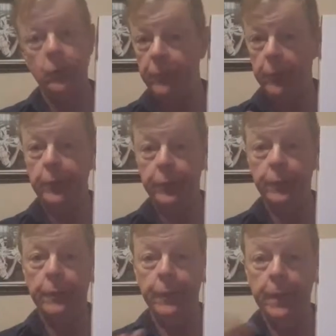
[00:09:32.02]
were very
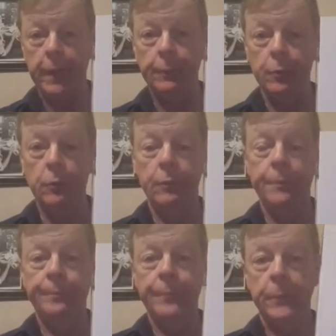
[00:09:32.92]
good. I like both.
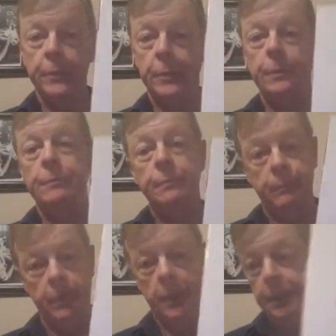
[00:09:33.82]
So,
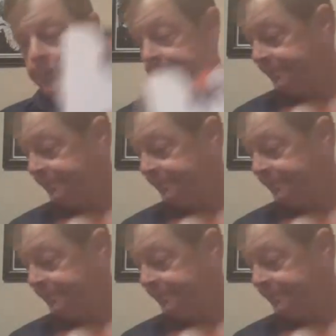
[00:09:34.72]
It.